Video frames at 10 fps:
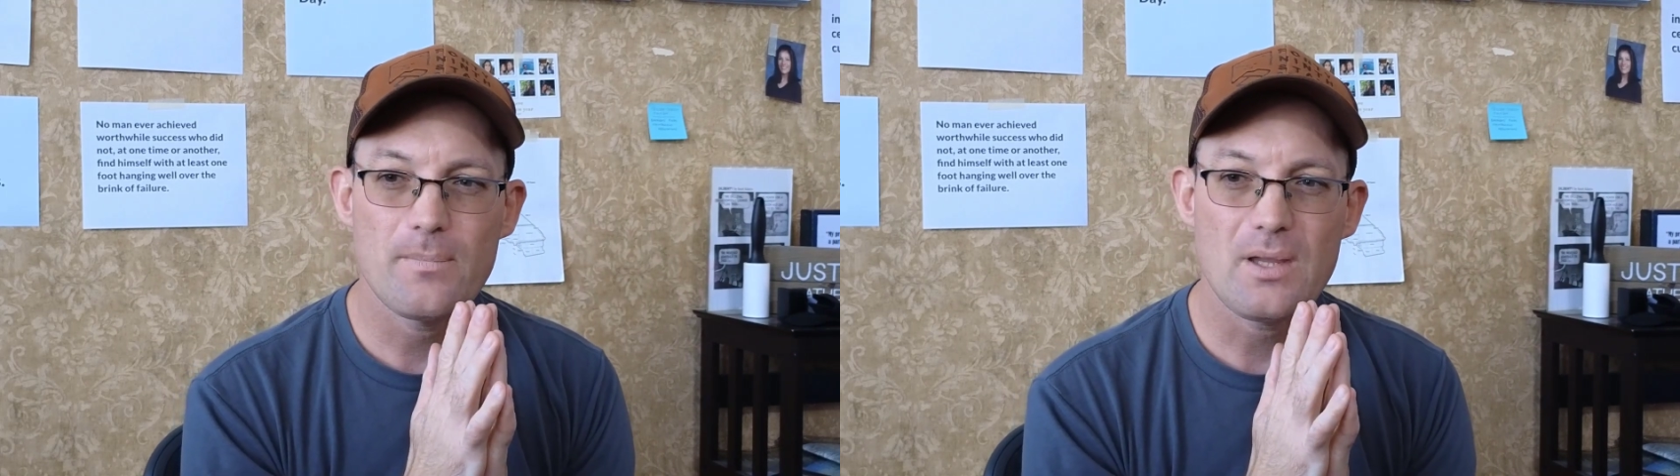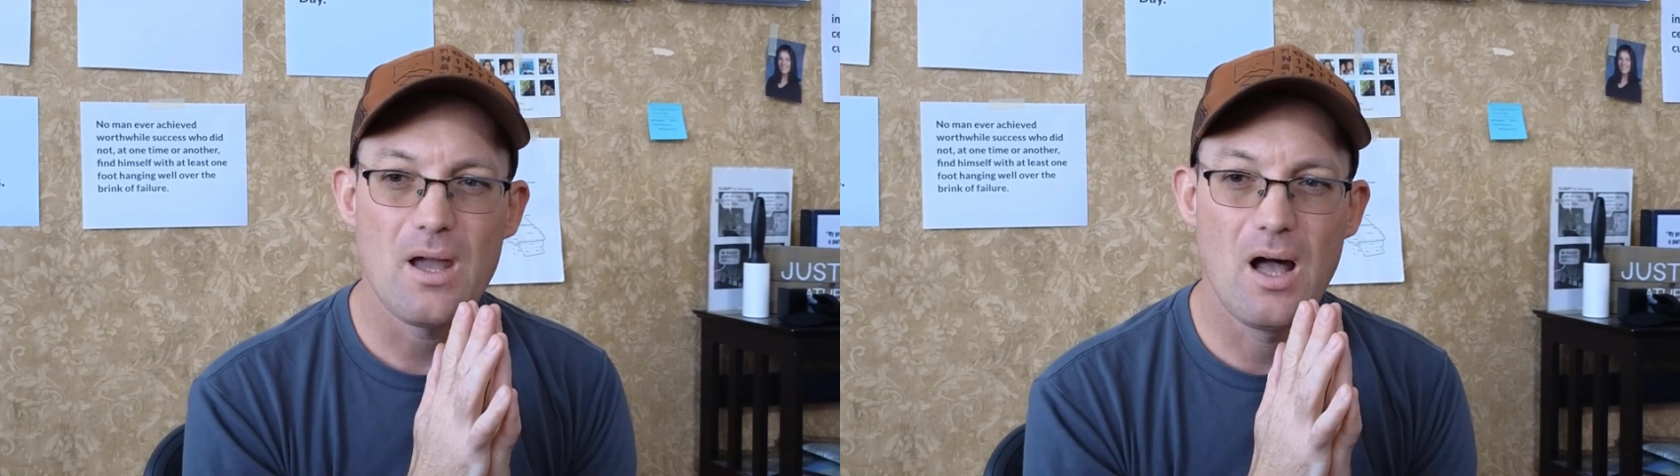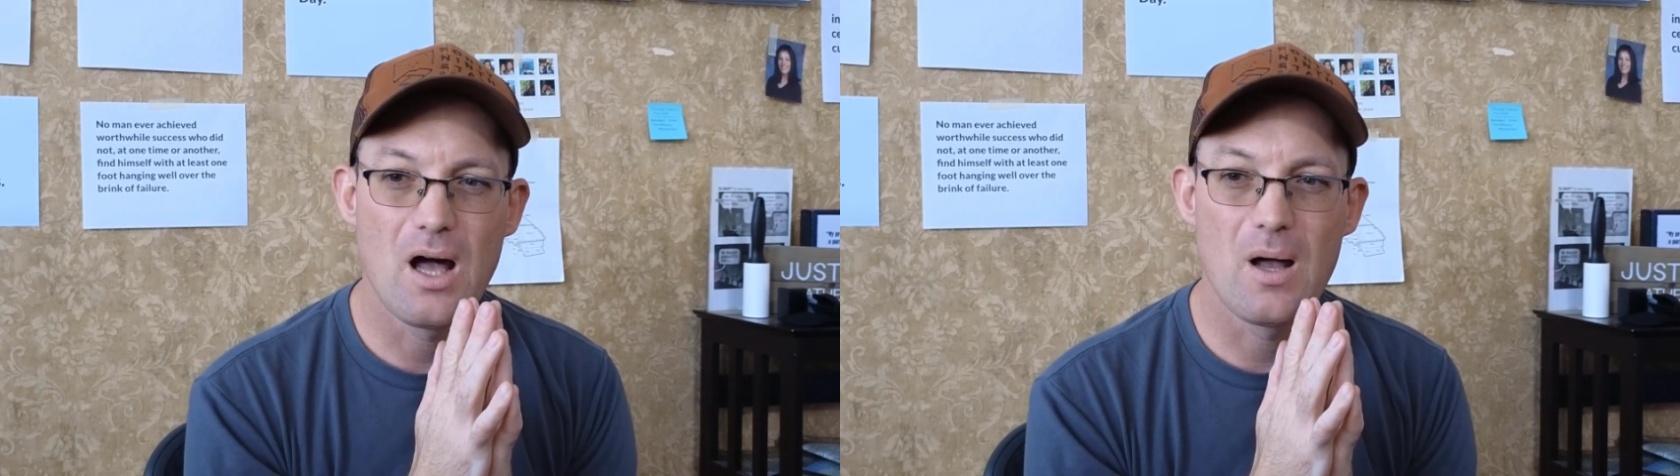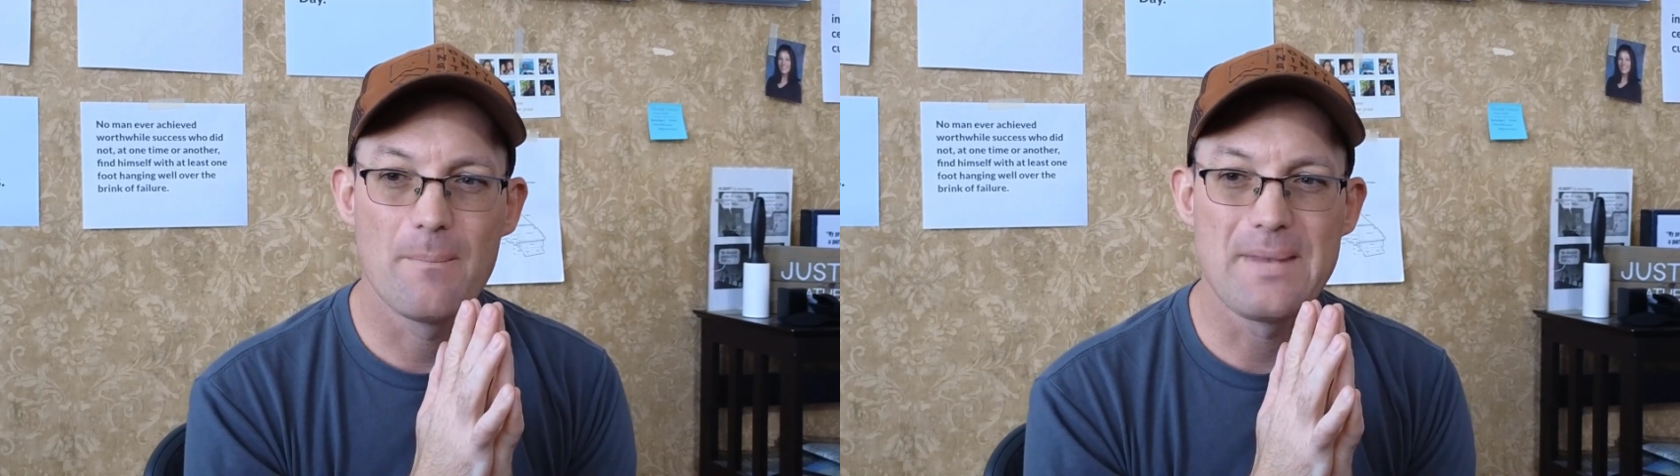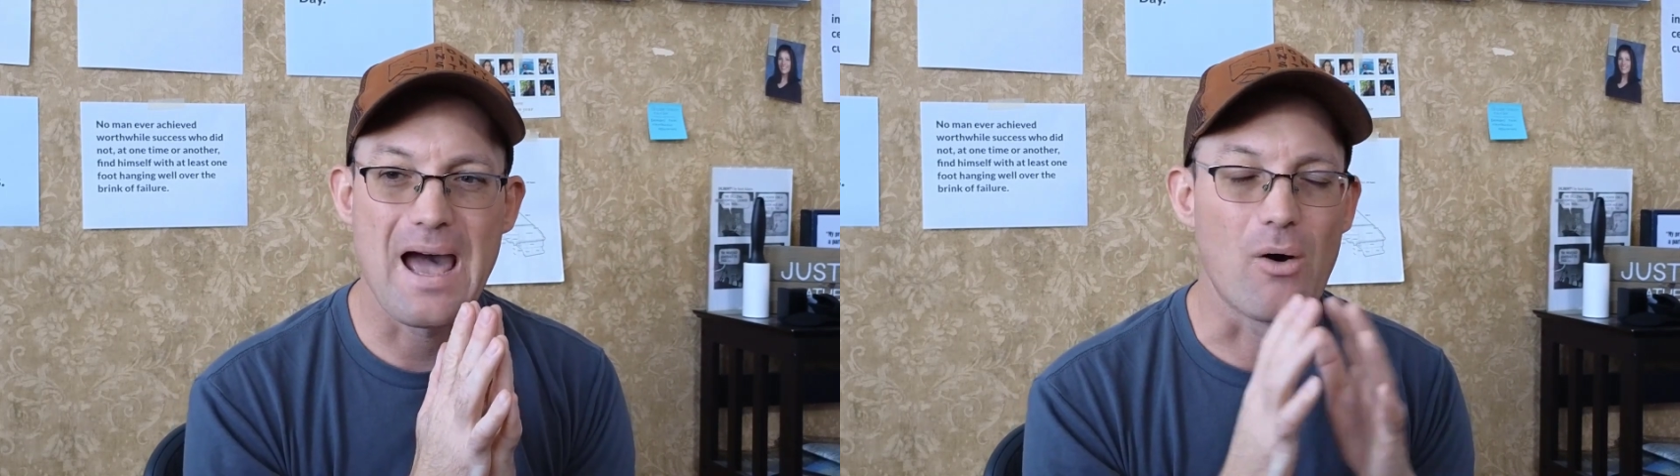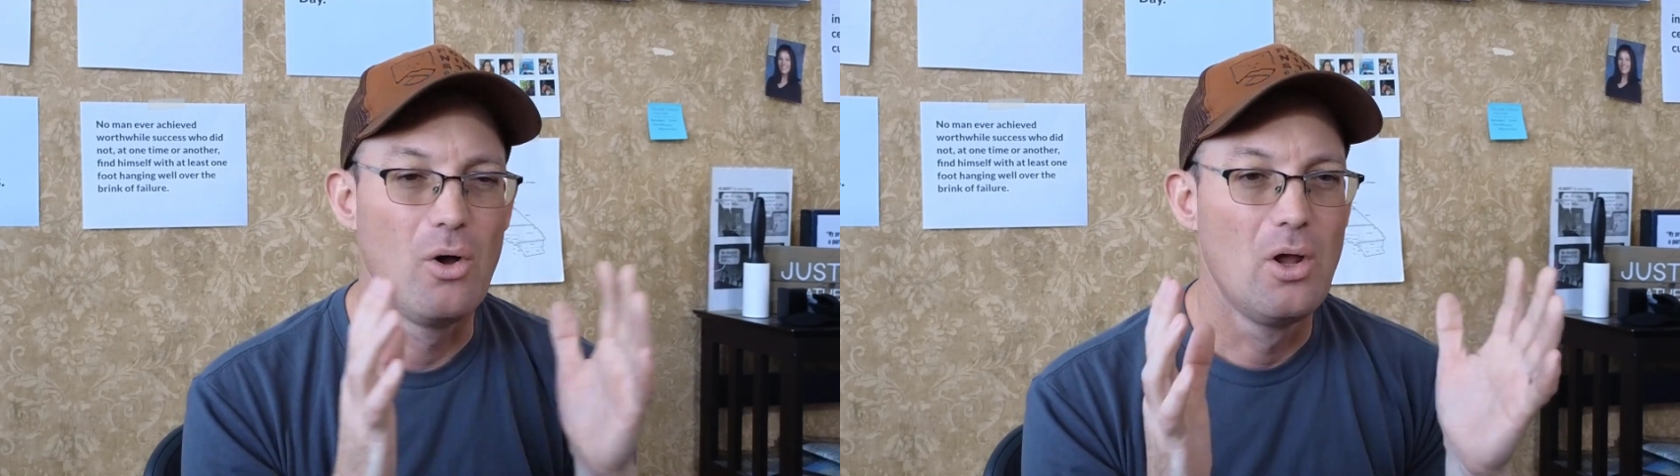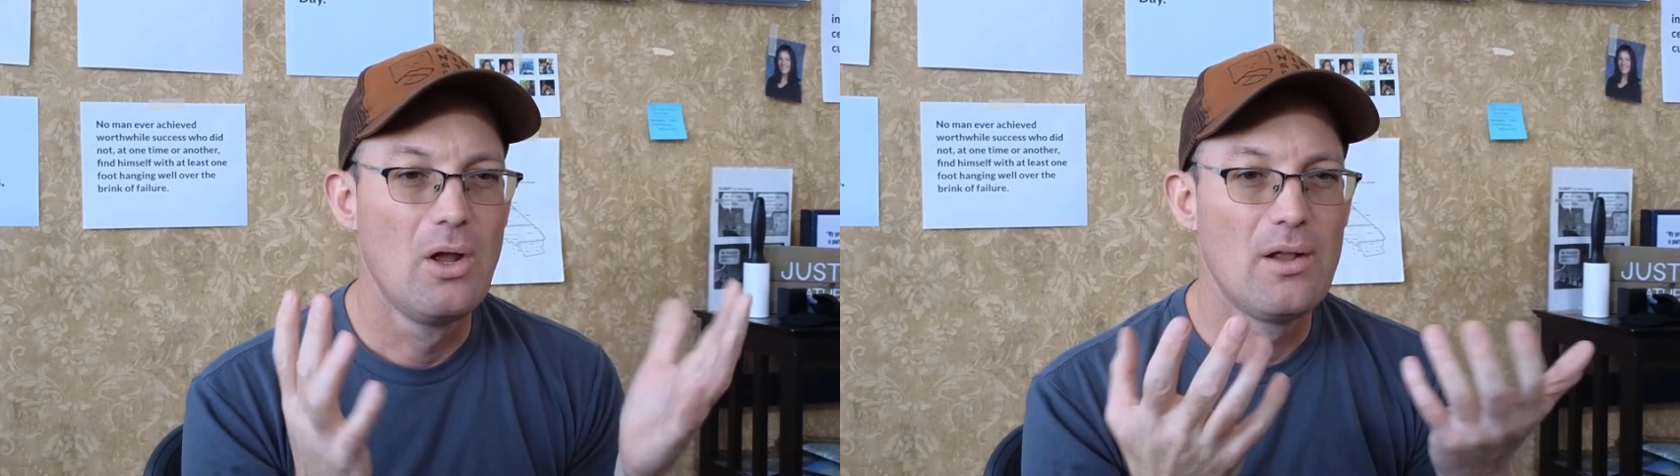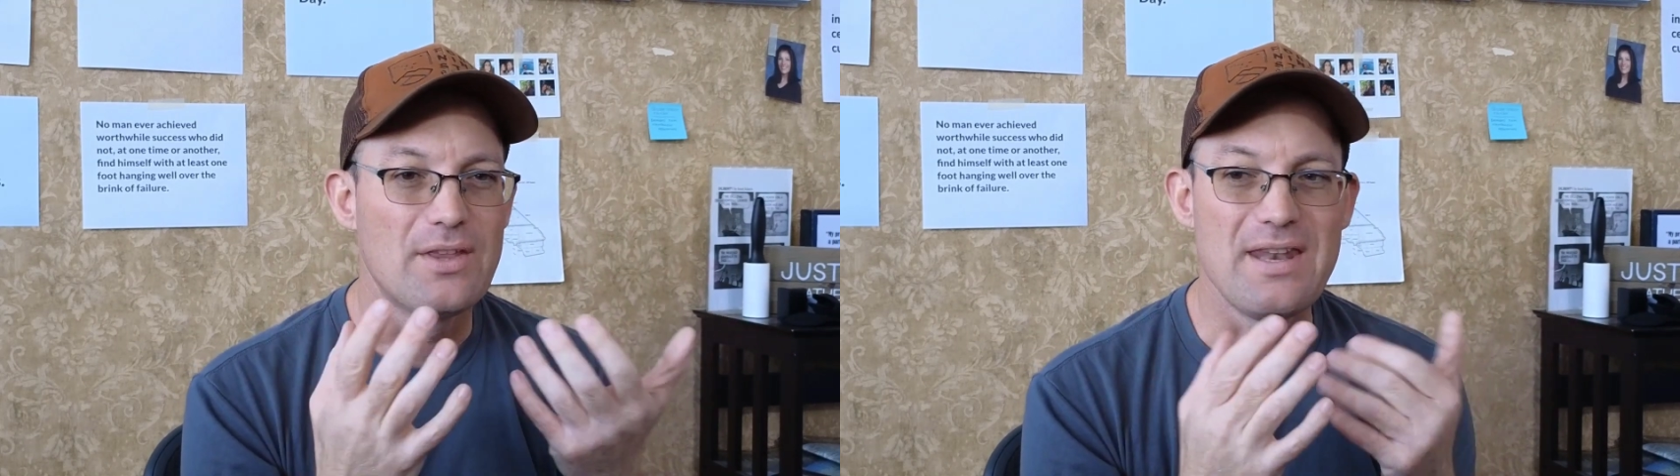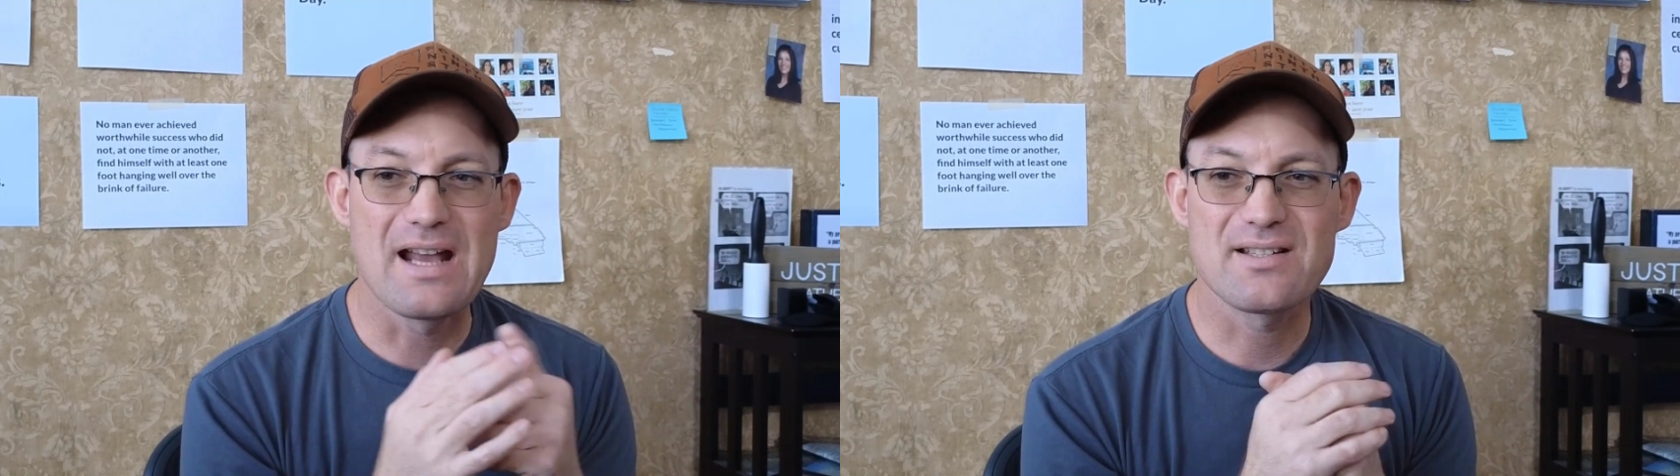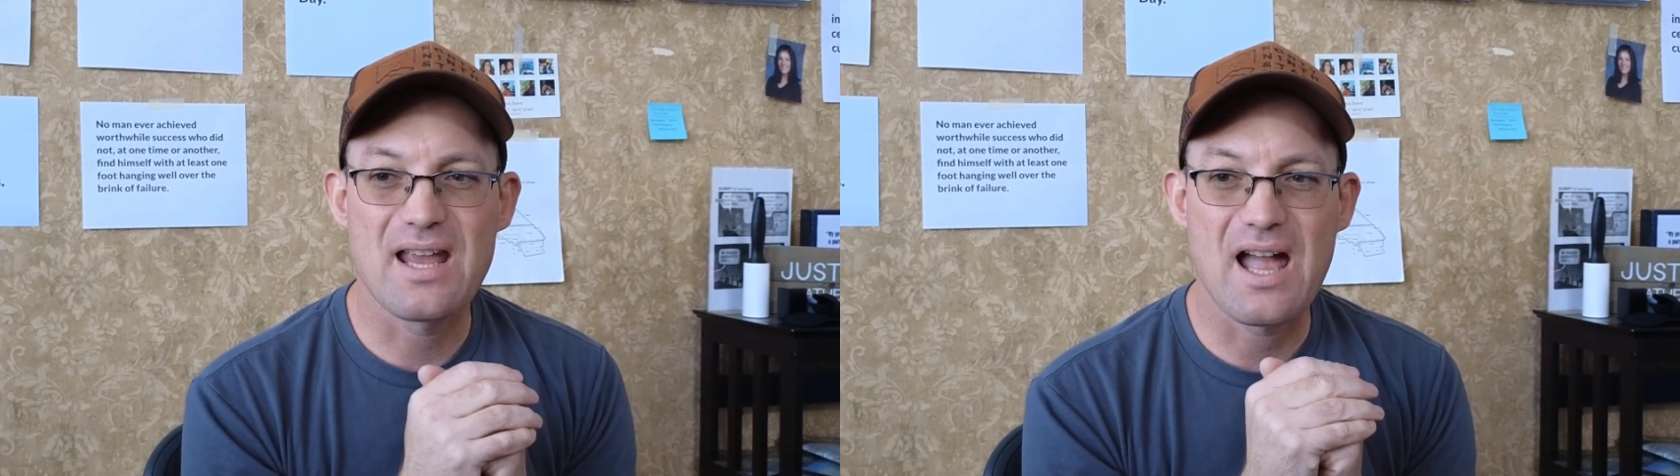Now, the
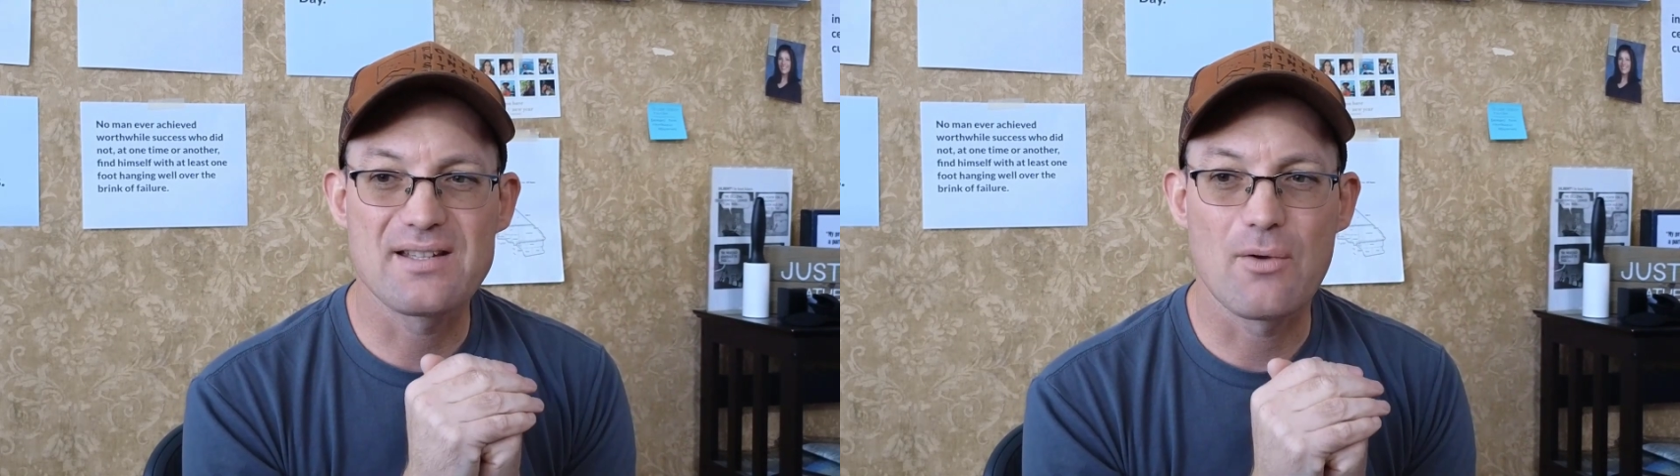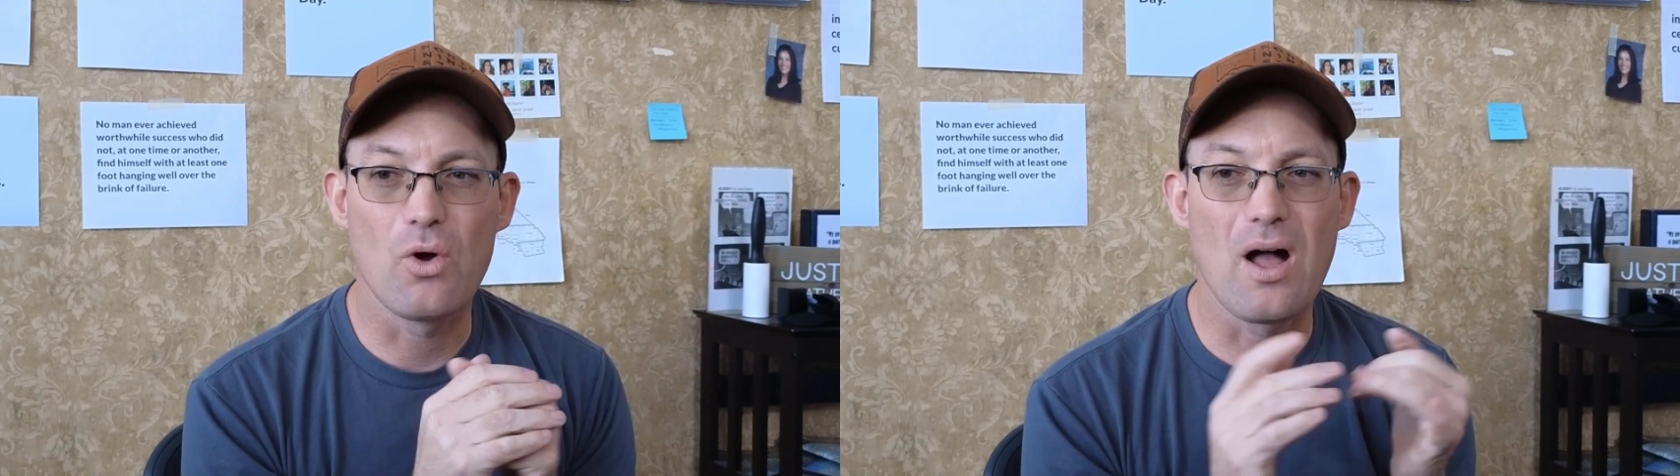next thing I say, well,